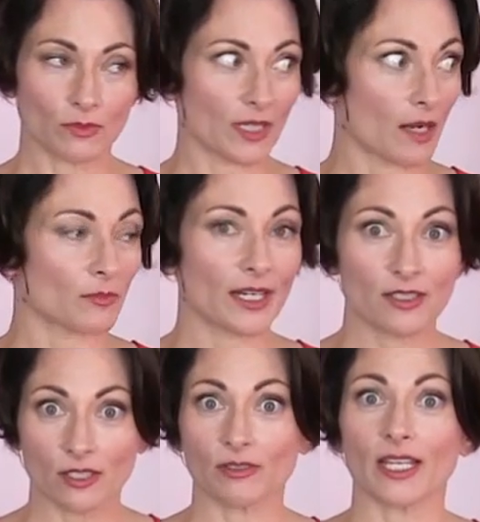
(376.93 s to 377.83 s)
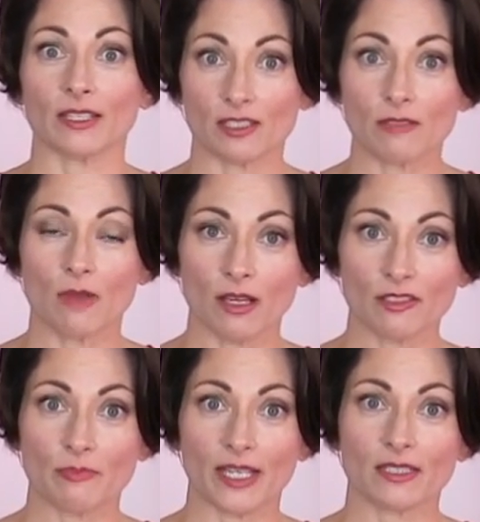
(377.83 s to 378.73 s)
when I'm rhinestoning in a small
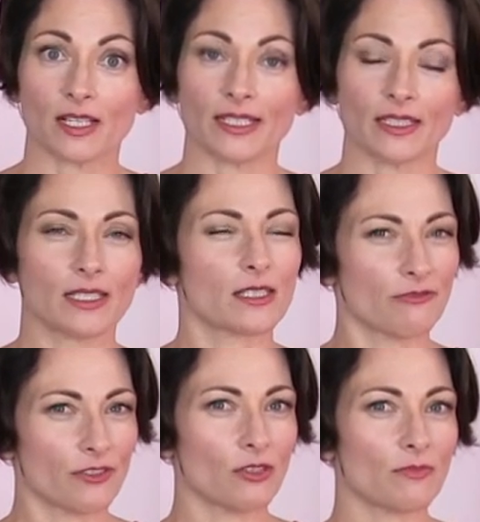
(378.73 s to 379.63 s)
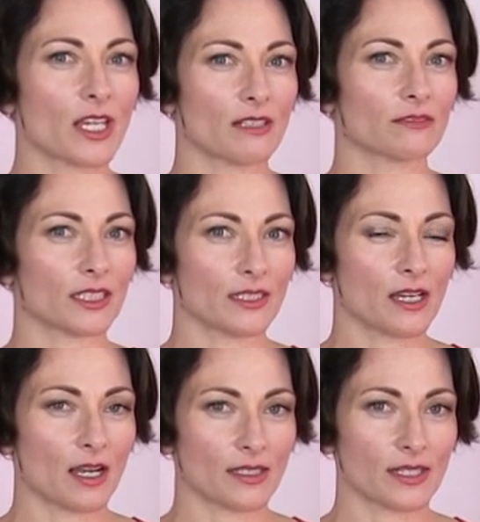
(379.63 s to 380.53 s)
space like this, the fumes get really
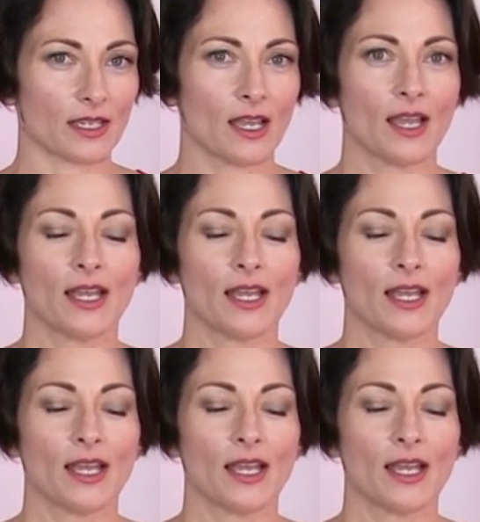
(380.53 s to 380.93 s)
toxic.